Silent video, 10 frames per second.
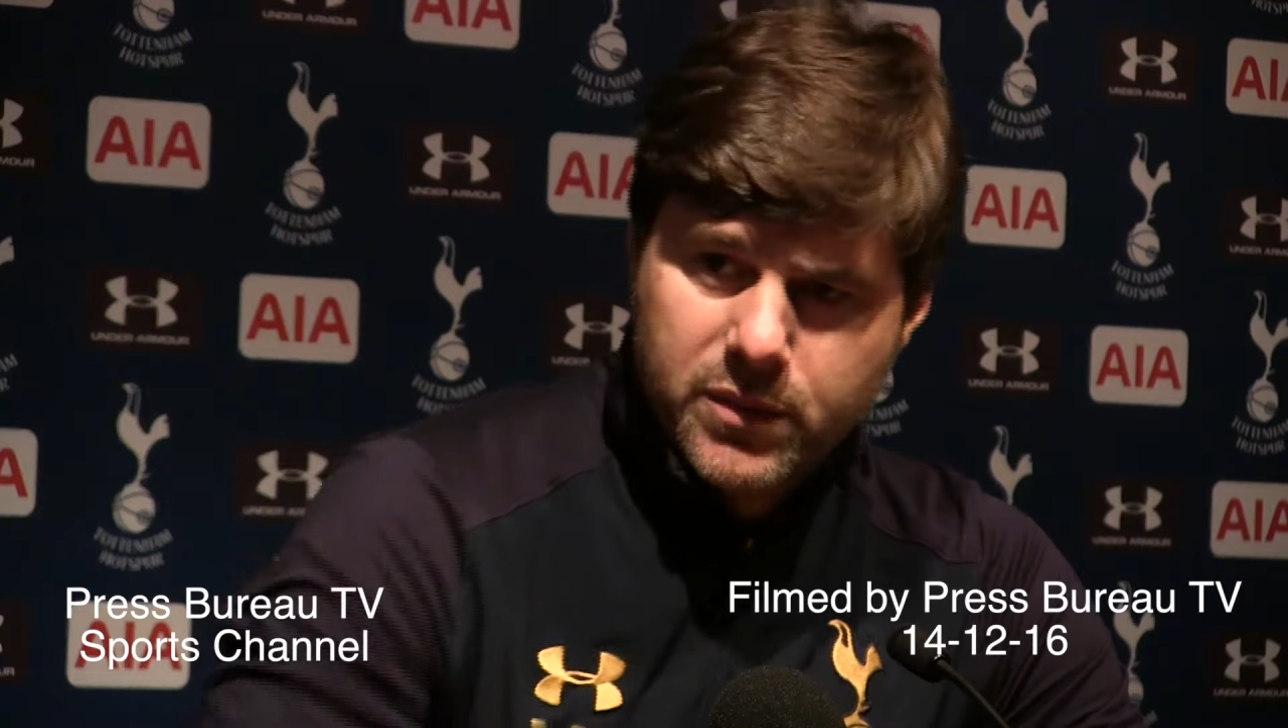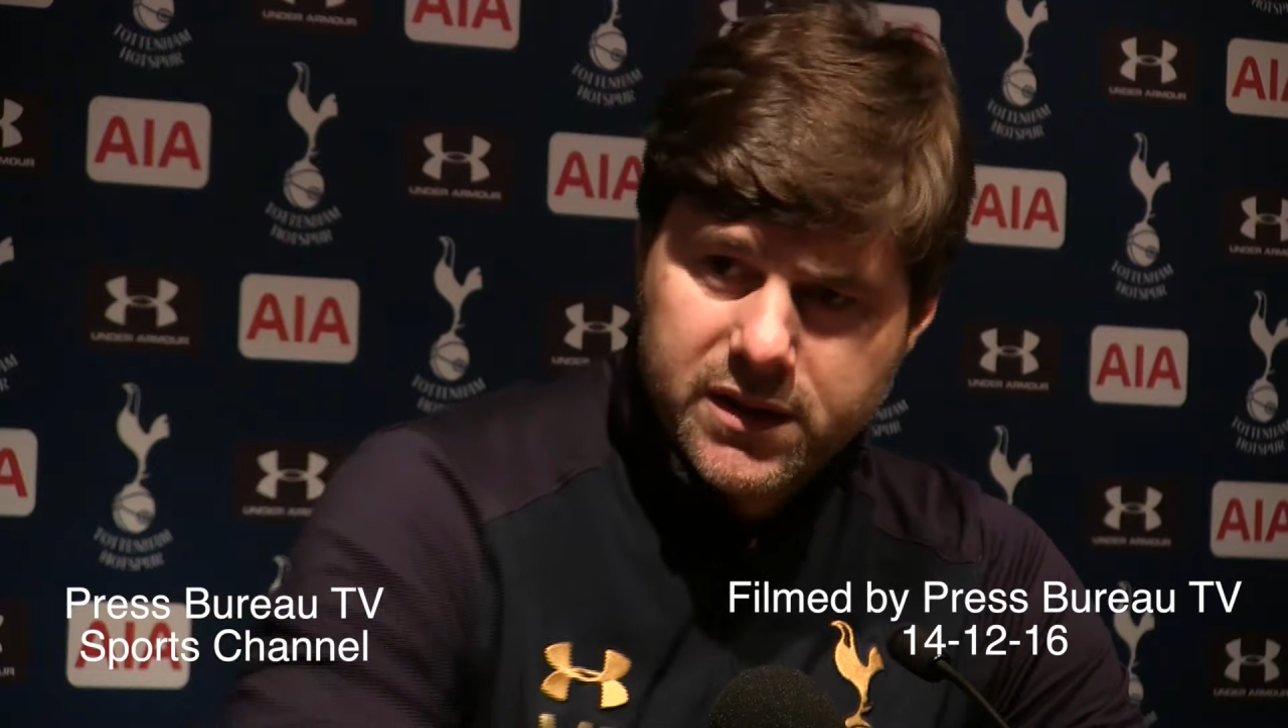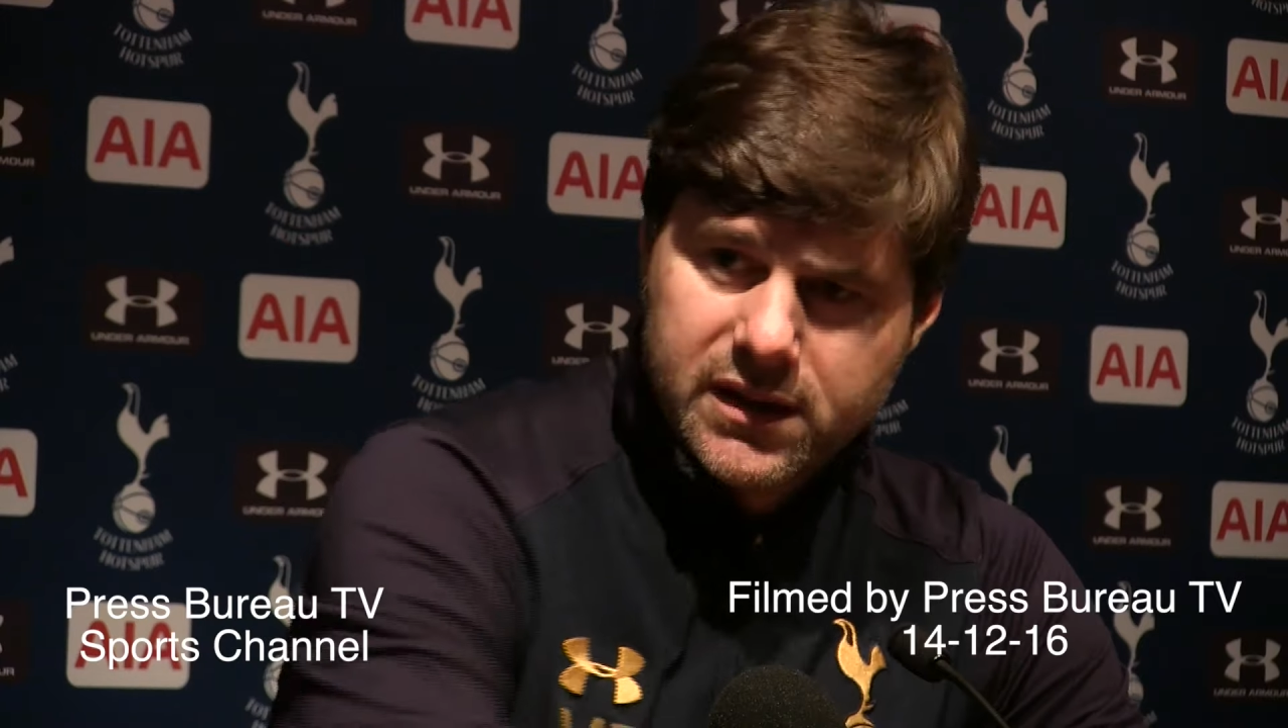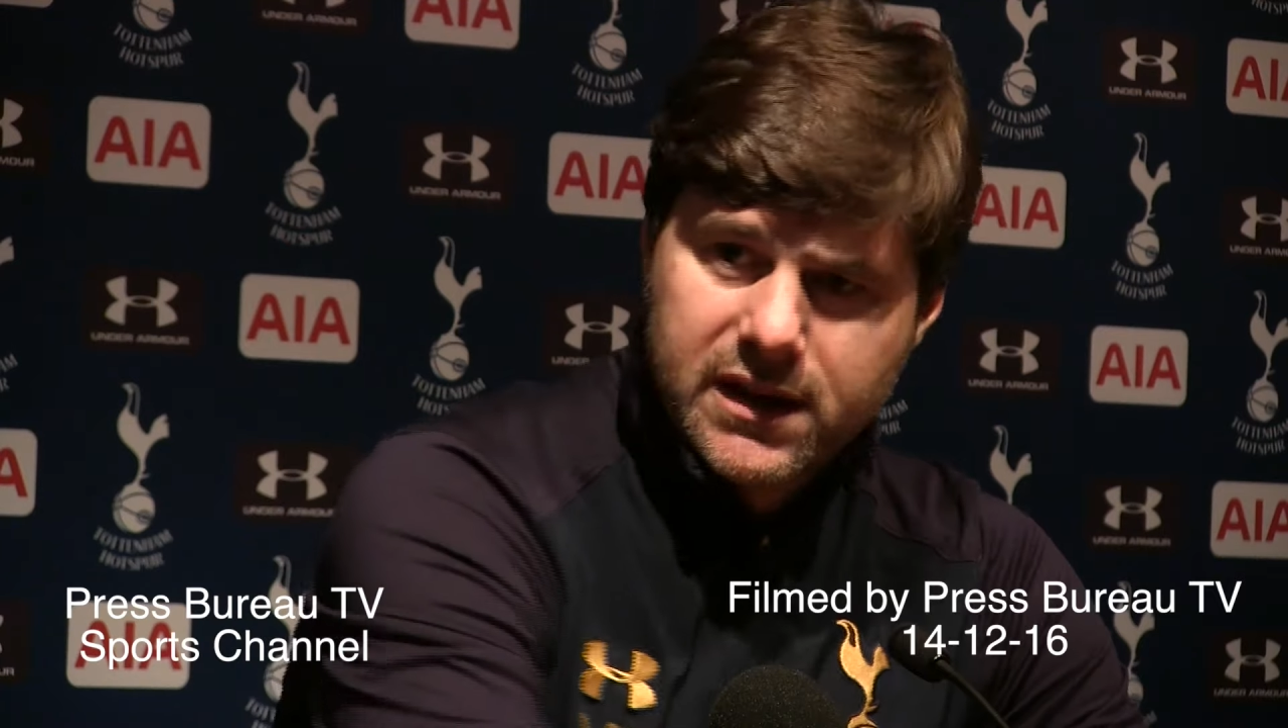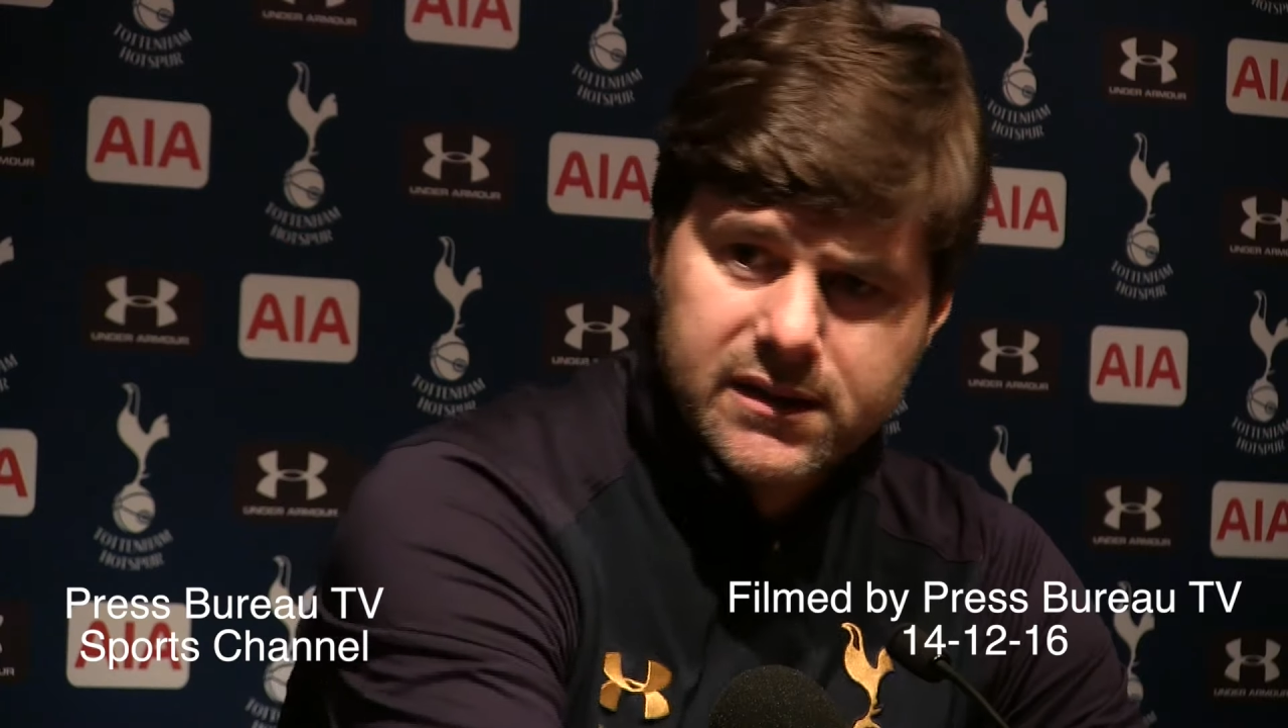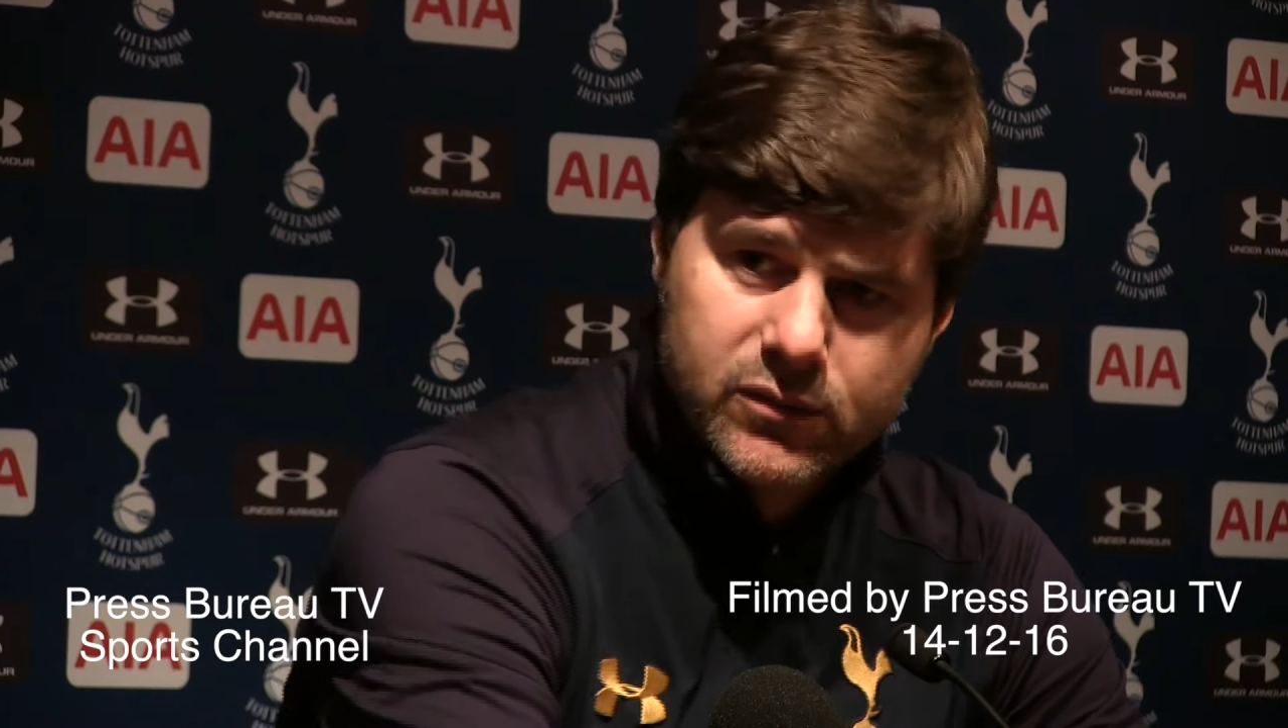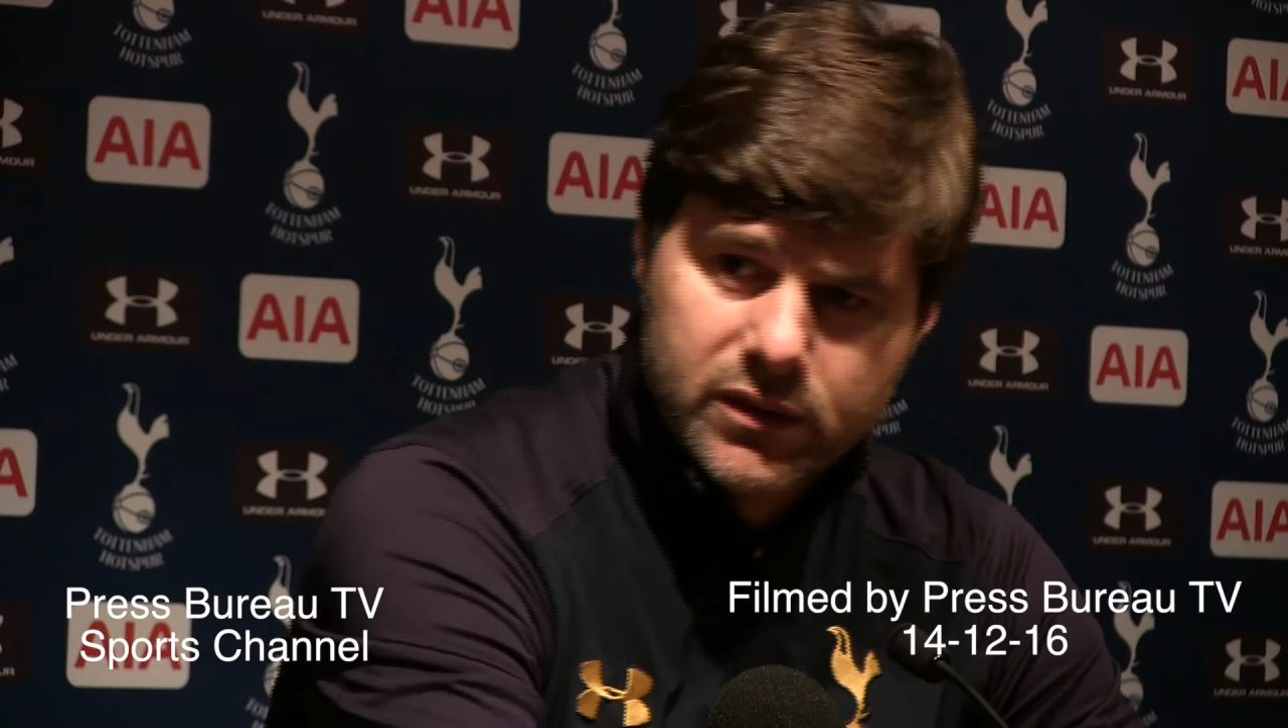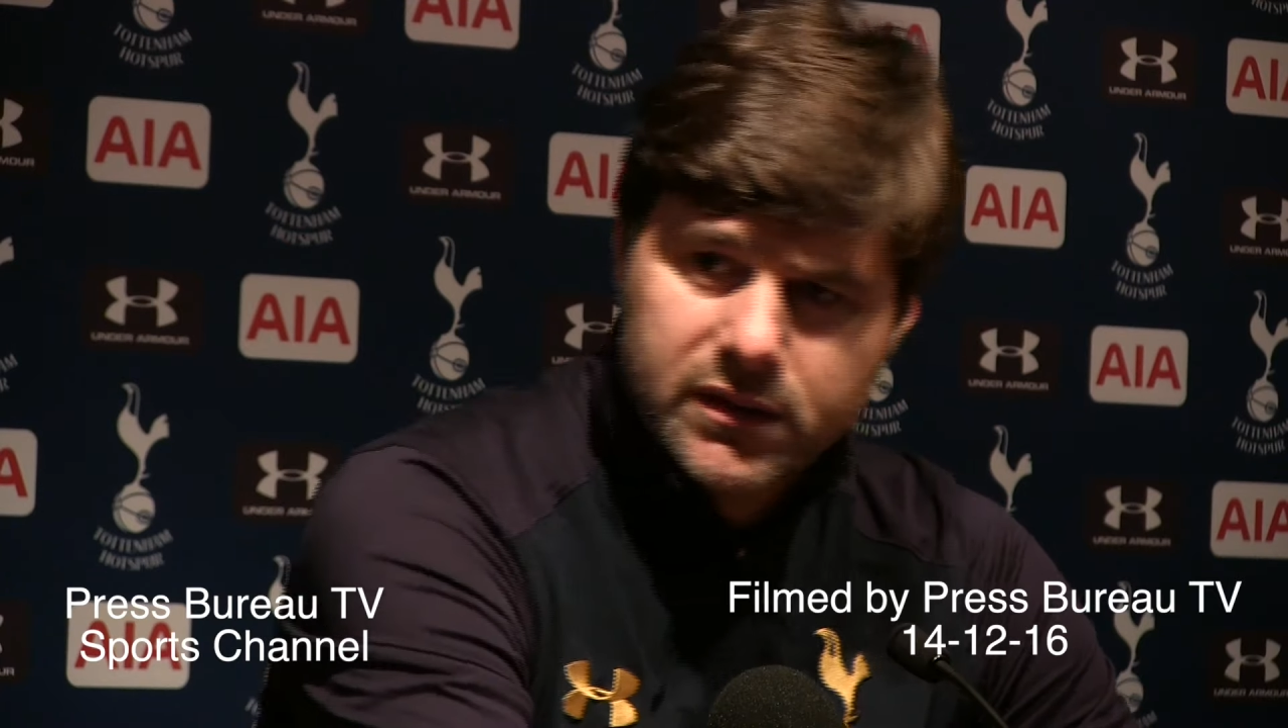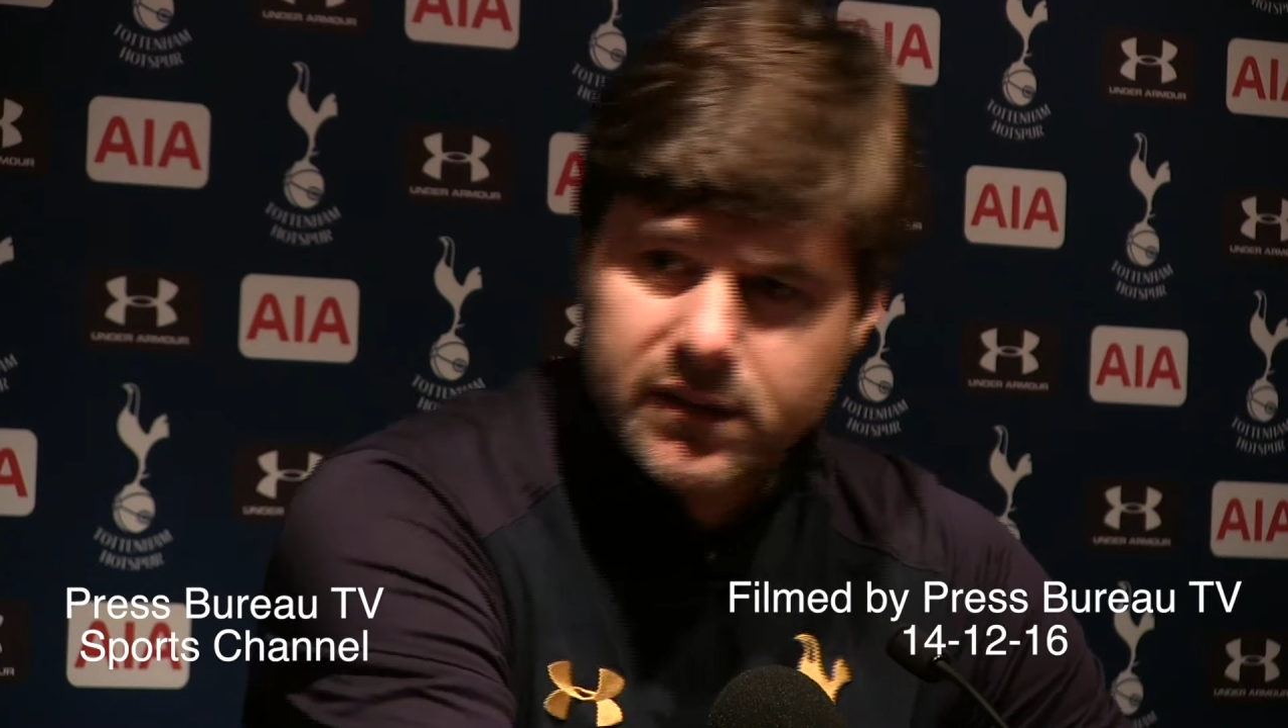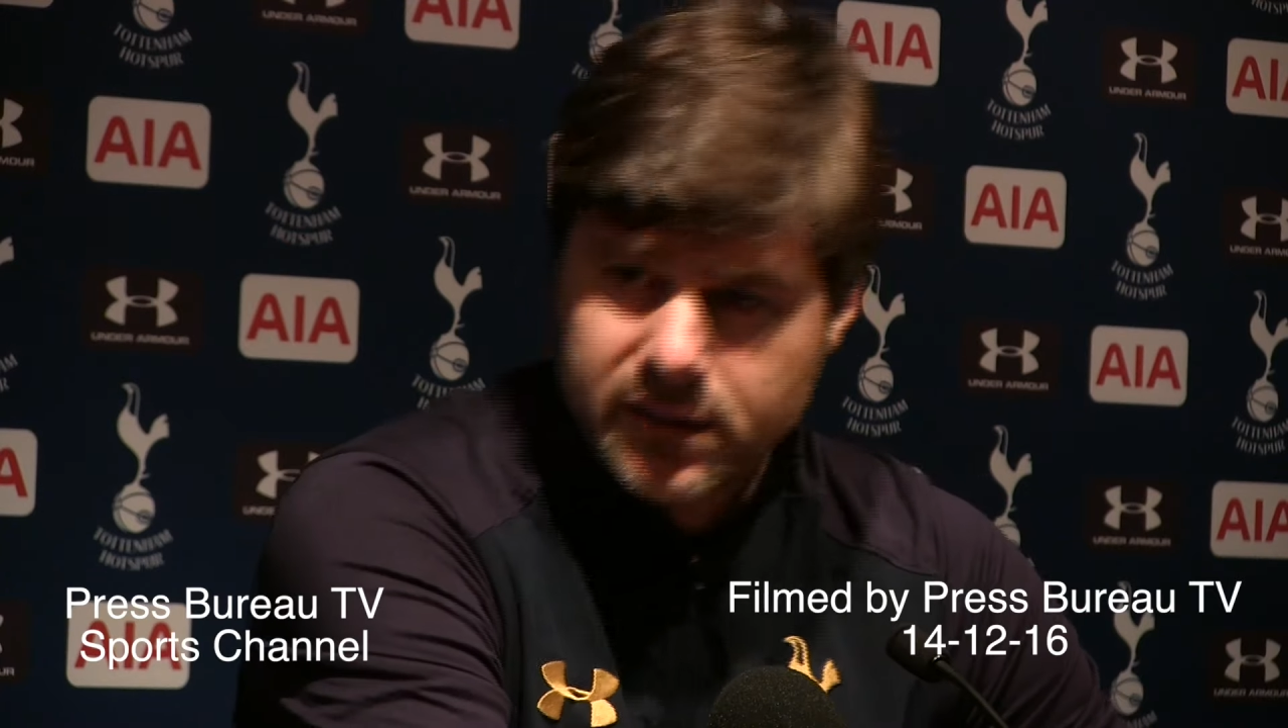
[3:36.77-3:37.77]
vigilant
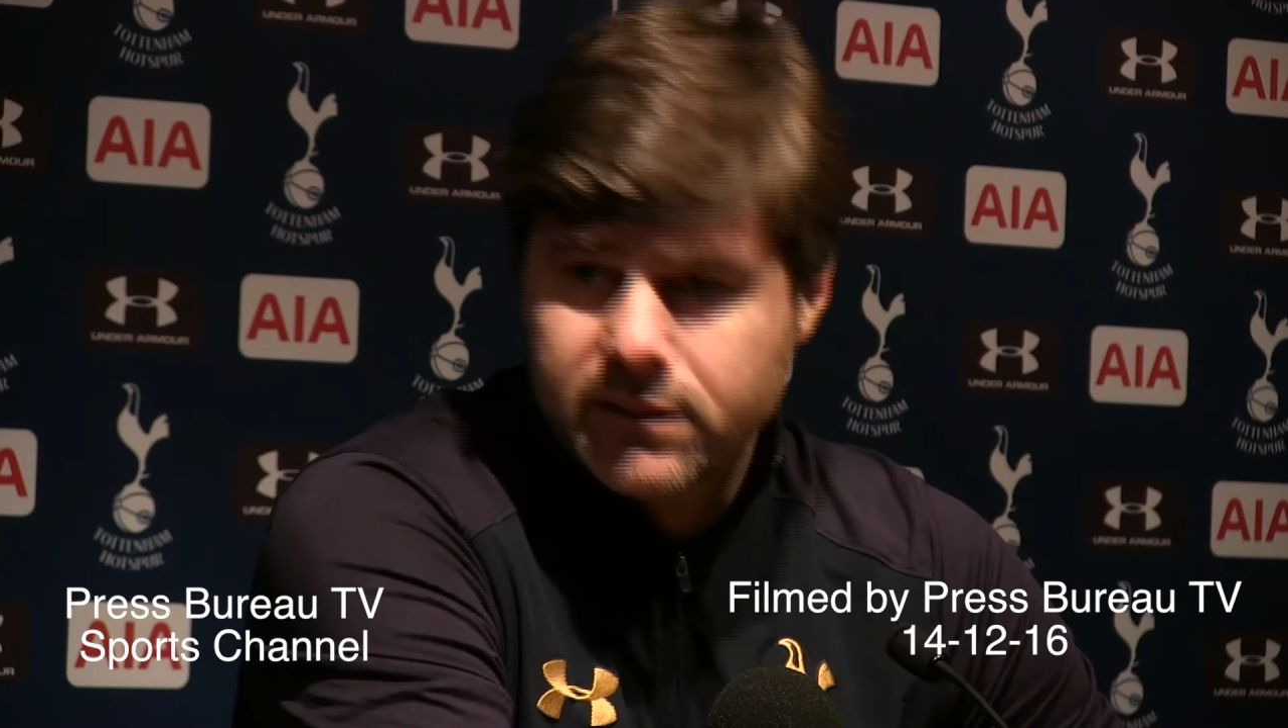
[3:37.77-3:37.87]
with